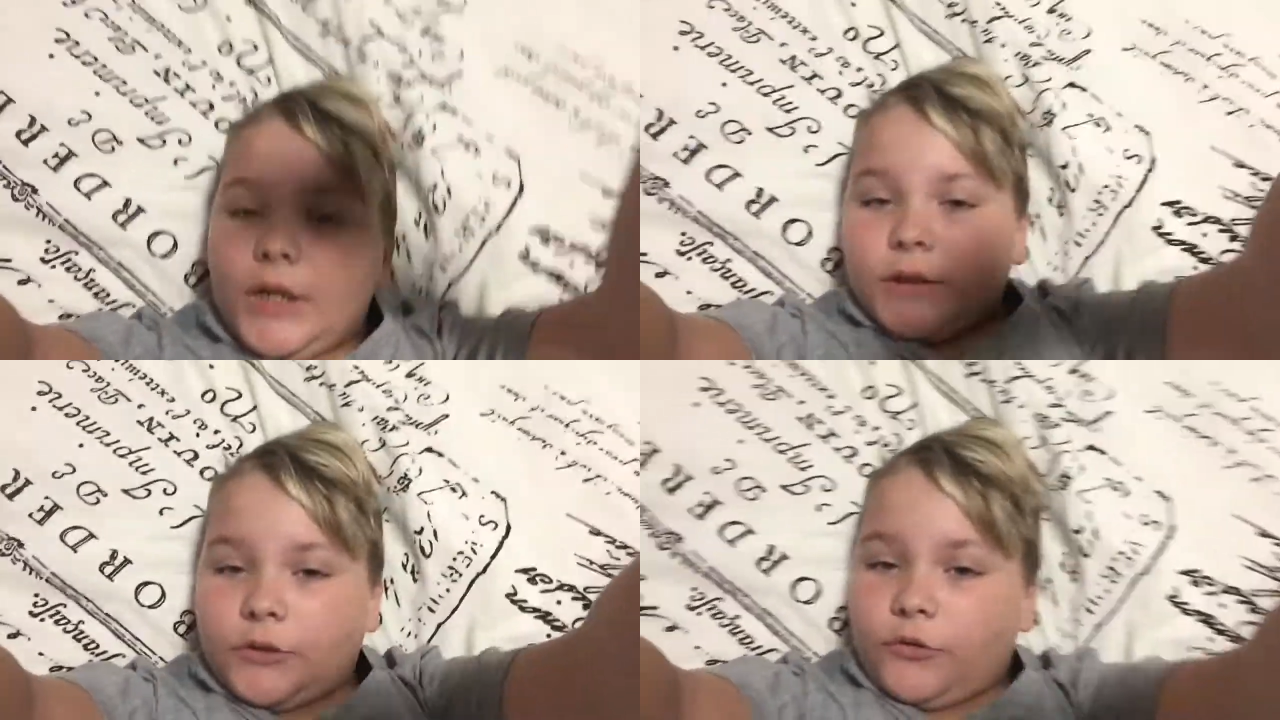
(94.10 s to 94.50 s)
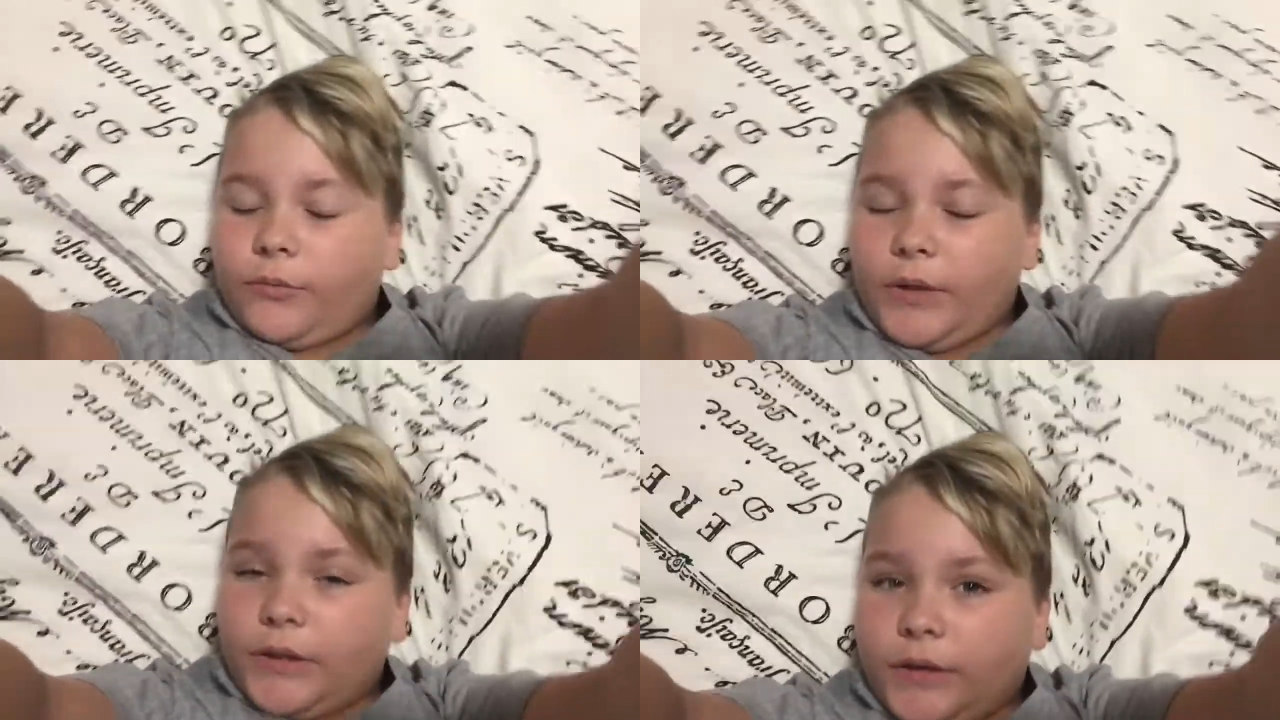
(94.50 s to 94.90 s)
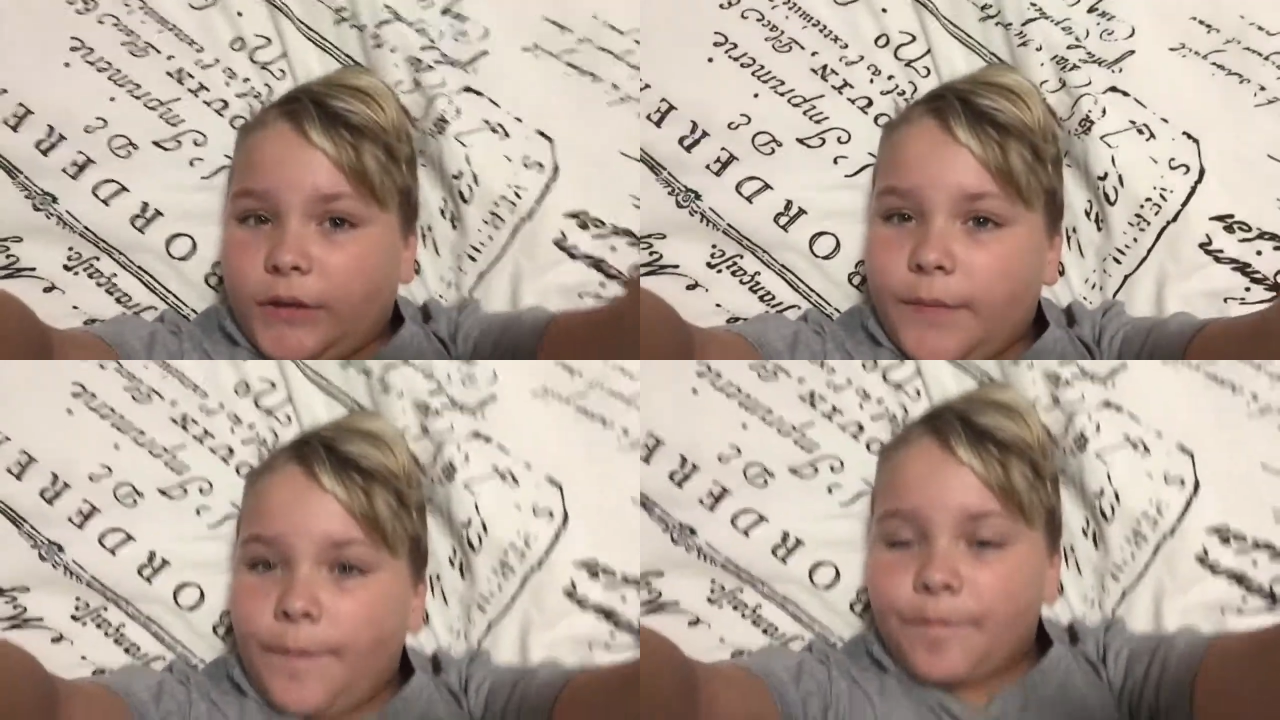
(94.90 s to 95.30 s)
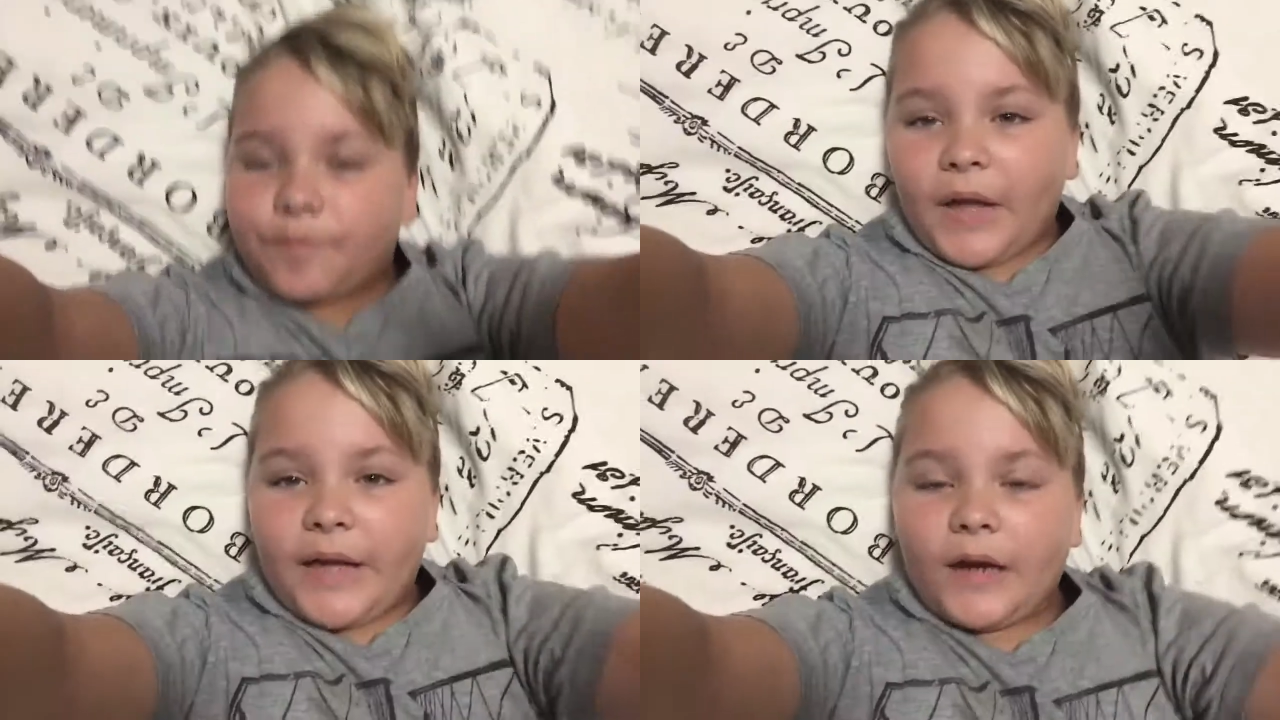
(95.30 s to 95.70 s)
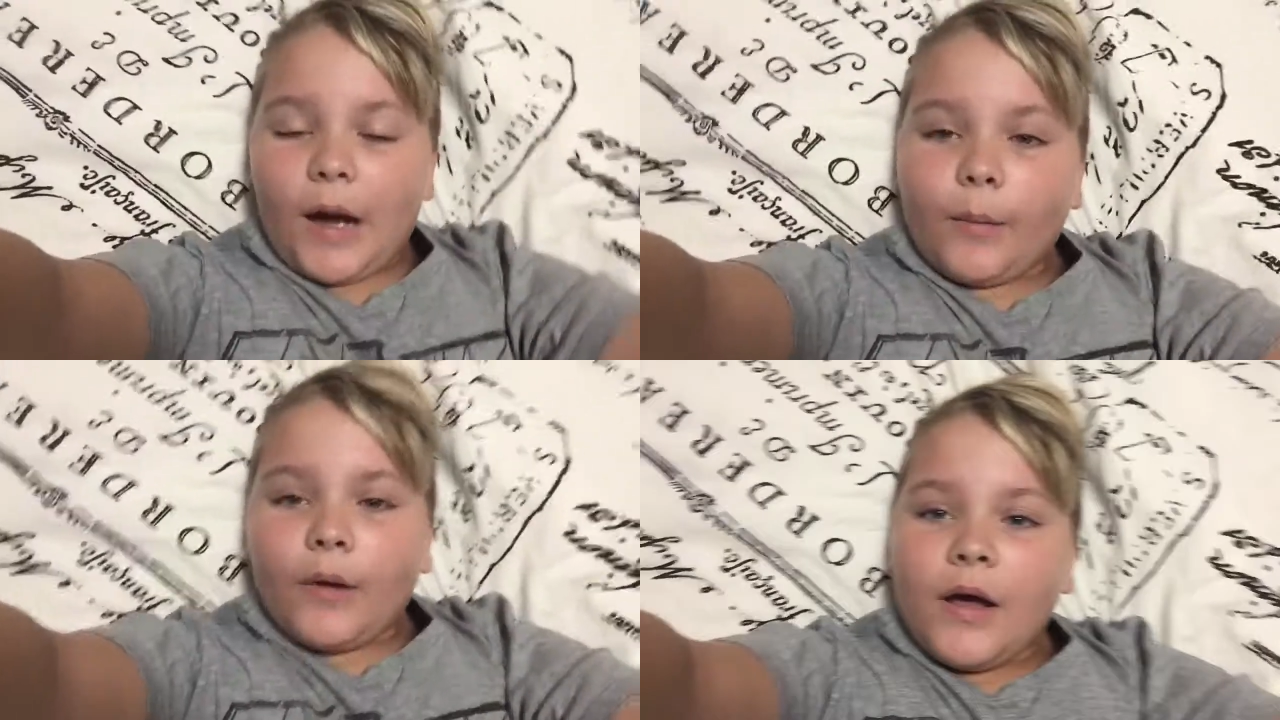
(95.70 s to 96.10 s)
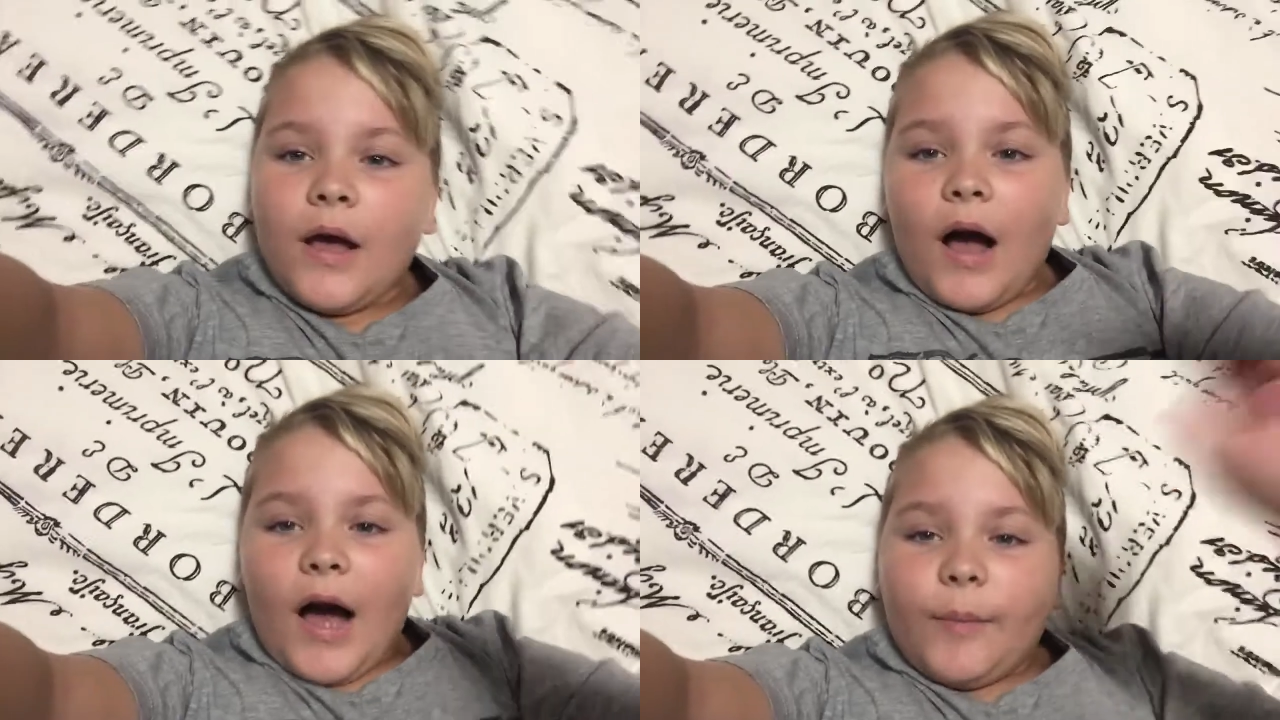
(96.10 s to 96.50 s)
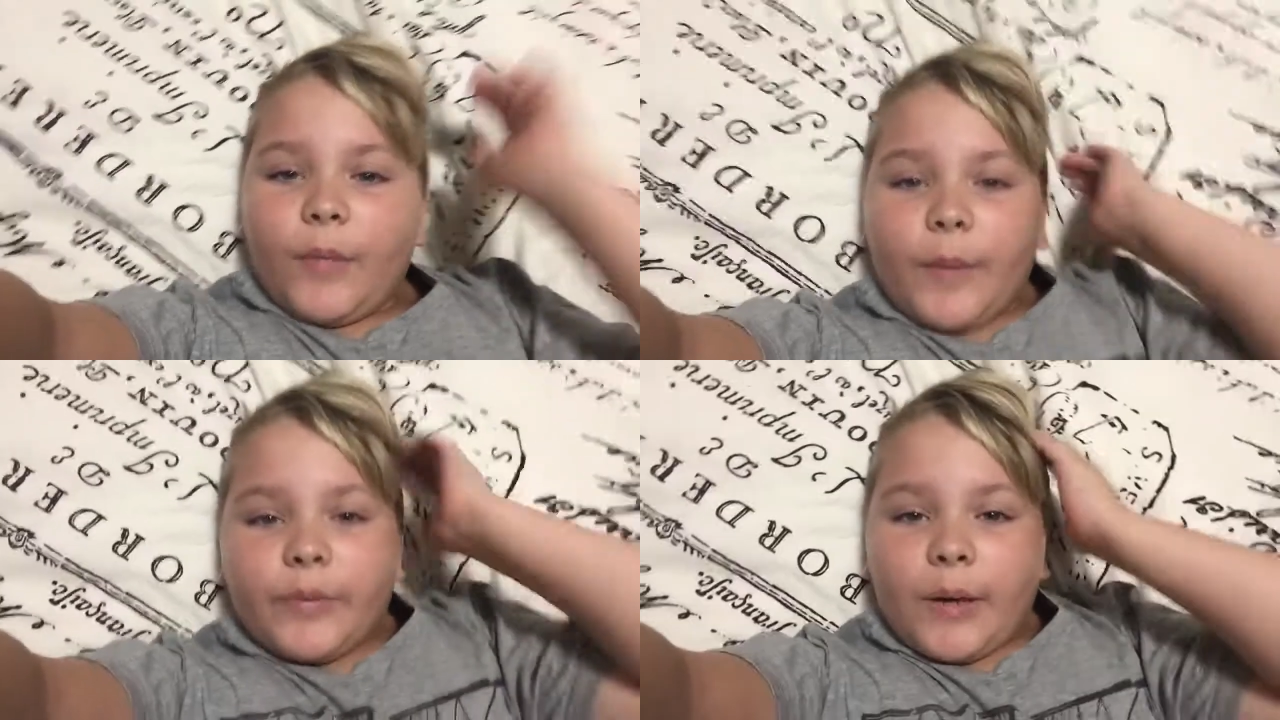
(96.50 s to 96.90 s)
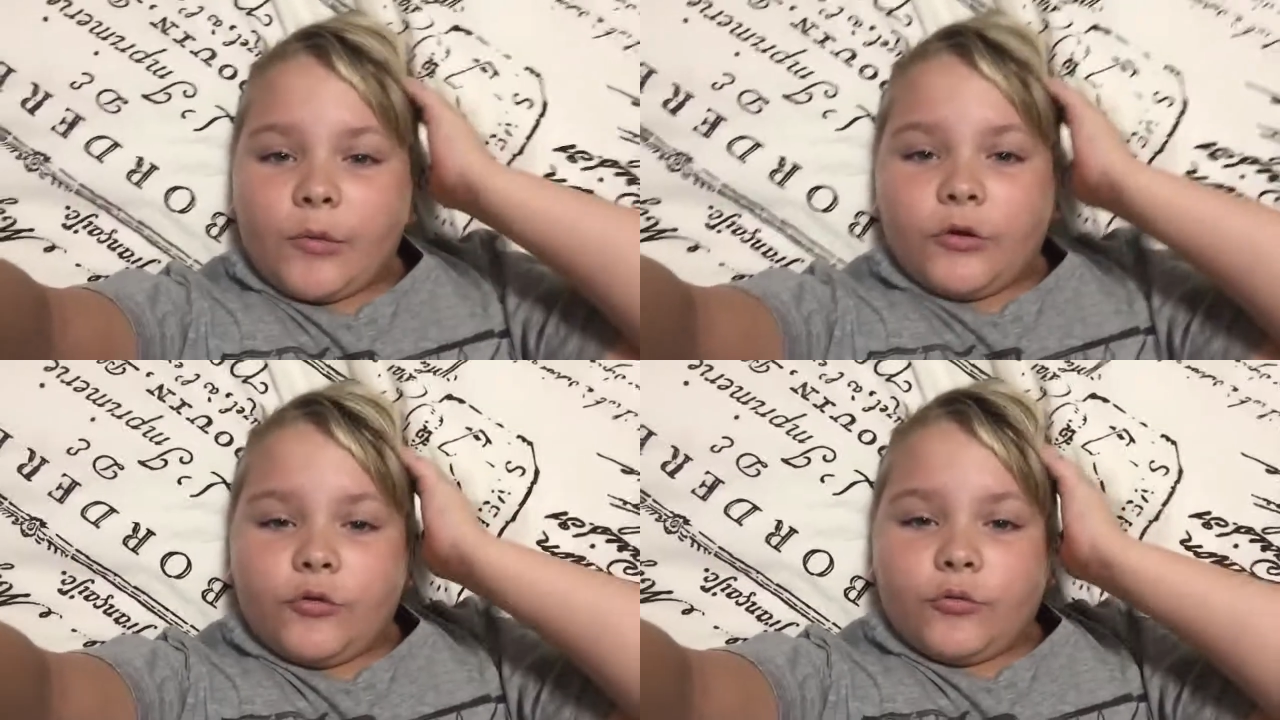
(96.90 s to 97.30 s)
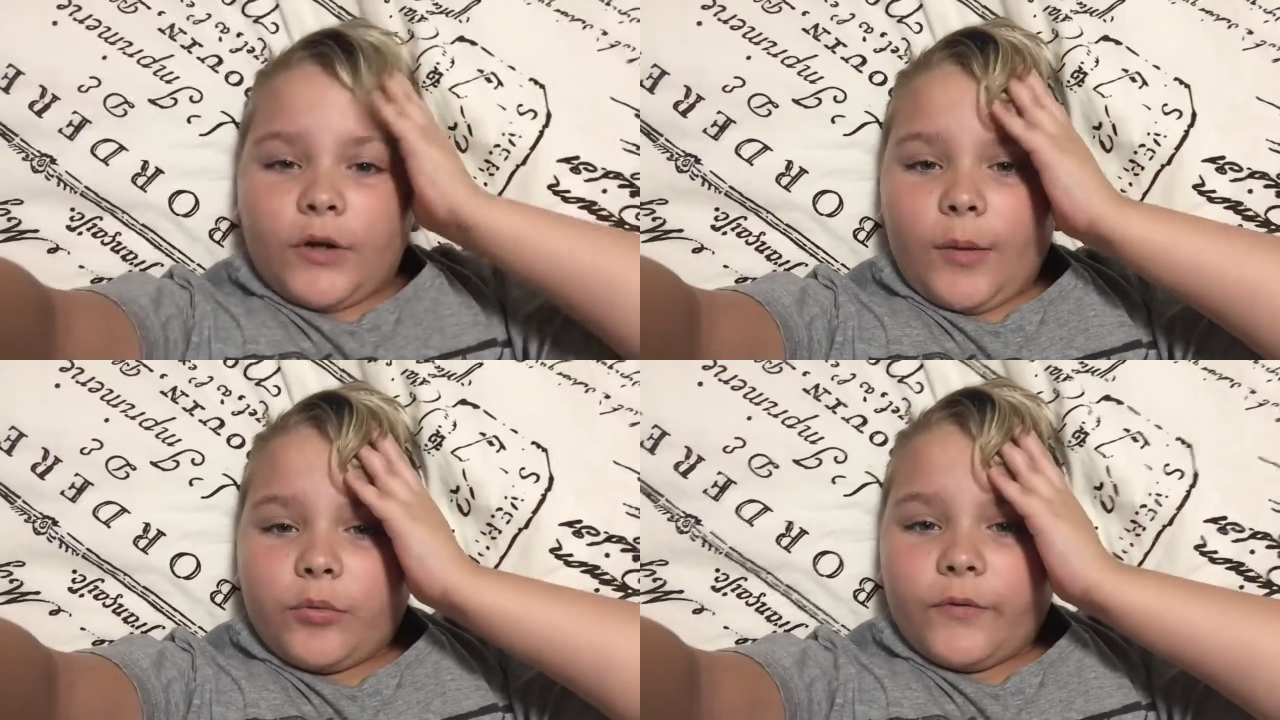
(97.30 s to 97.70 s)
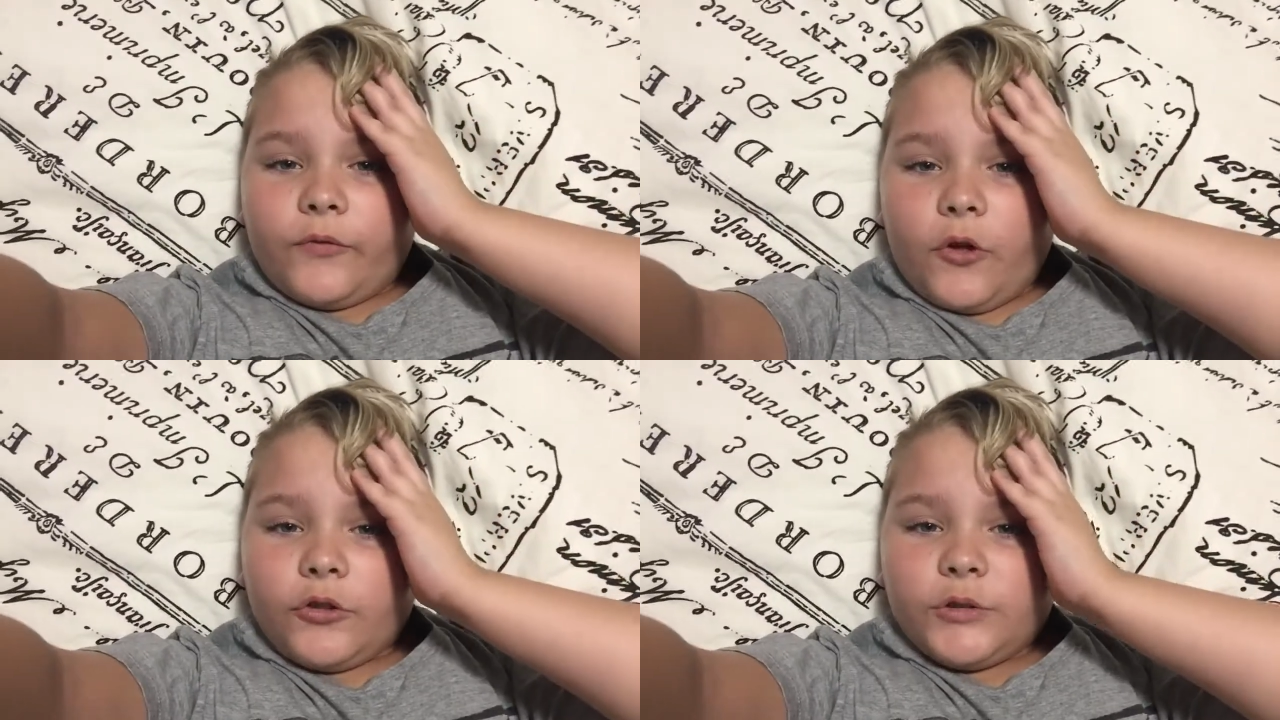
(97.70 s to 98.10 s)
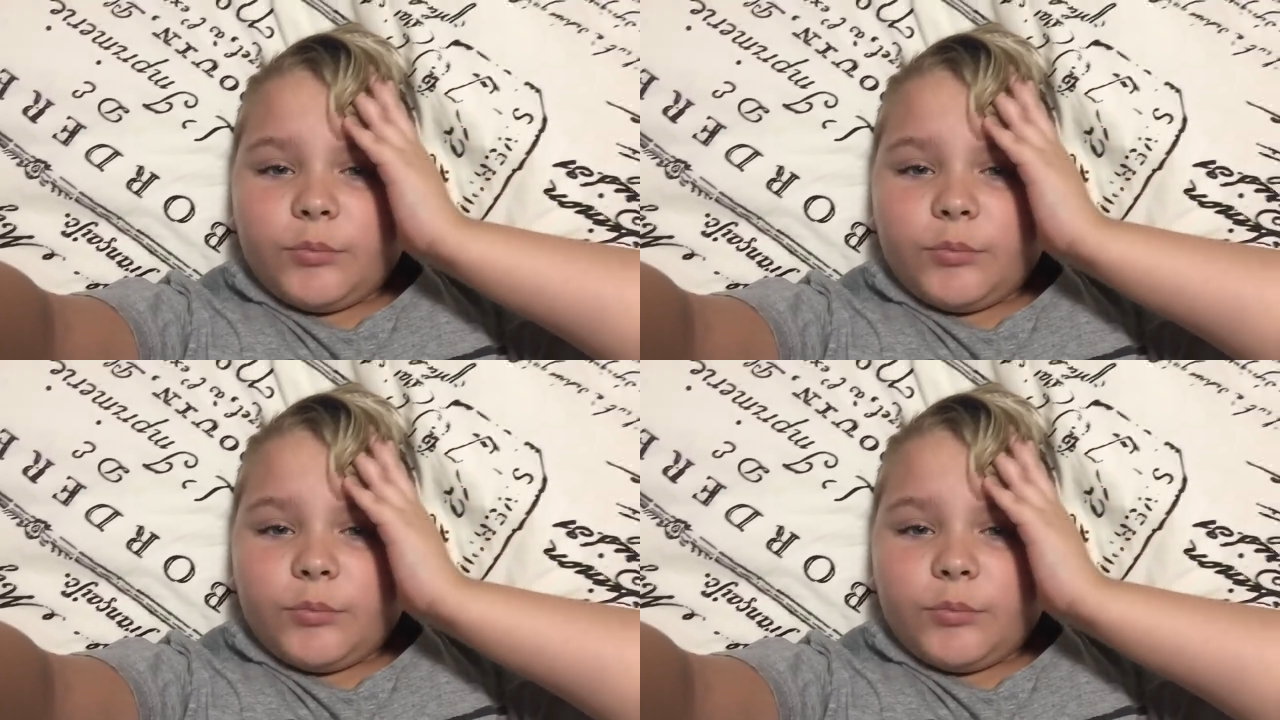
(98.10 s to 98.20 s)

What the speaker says: guys are amazing. And I might be able to do a couple of vlogs,